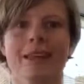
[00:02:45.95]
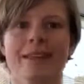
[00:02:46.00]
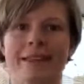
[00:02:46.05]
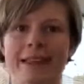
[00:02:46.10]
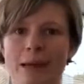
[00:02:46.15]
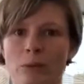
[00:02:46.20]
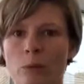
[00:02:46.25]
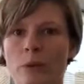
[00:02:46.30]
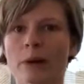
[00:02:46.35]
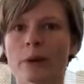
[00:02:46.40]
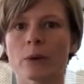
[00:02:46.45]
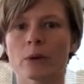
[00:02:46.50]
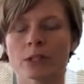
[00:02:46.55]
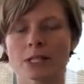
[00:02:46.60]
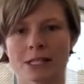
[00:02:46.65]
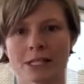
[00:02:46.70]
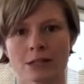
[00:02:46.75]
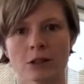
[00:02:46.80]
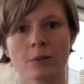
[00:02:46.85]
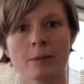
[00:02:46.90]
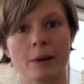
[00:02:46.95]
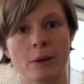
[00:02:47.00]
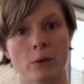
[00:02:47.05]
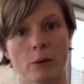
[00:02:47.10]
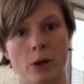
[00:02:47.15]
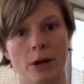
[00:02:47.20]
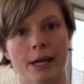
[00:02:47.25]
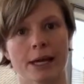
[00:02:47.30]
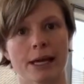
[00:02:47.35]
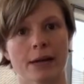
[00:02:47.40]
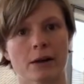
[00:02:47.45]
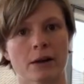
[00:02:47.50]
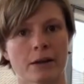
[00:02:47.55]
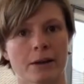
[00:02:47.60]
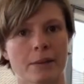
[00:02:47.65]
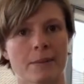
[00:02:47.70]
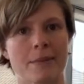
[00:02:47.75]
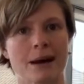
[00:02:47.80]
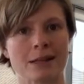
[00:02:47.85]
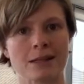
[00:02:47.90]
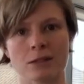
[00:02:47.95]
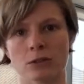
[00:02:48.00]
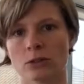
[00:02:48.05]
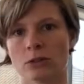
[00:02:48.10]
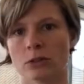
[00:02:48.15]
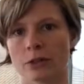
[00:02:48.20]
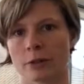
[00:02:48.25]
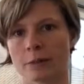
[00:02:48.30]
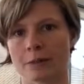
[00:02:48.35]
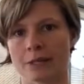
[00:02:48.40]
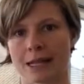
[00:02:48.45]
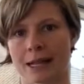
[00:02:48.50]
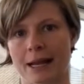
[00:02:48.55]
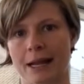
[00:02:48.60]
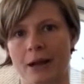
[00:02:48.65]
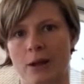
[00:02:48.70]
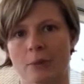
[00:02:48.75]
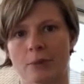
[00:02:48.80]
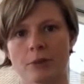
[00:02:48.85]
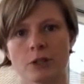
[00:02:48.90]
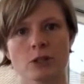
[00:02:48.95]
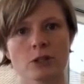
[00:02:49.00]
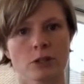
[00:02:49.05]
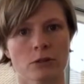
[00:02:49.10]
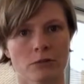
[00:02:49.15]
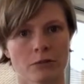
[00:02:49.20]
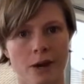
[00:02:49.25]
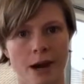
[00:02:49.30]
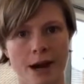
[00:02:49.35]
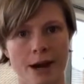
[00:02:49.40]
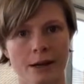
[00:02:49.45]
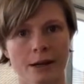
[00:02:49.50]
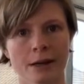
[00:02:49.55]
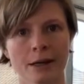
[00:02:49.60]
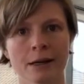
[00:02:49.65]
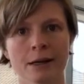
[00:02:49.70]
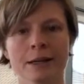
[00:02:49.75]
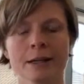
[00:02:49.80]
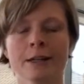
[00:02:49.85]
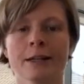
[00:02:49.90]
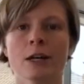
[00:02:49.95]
then we will still be working on the muscle groups that help you to run,